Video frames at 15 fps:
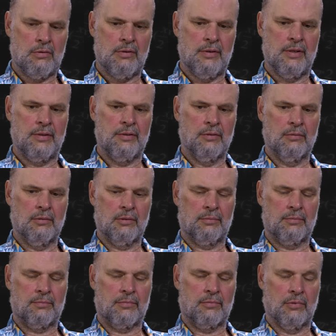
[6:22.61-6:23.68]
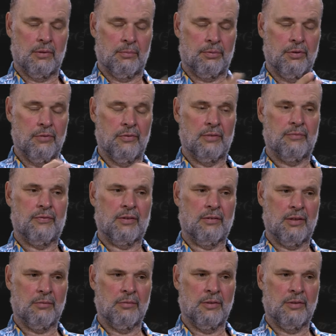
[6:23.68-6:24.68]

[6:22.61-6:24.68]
and you want to prove it, figure out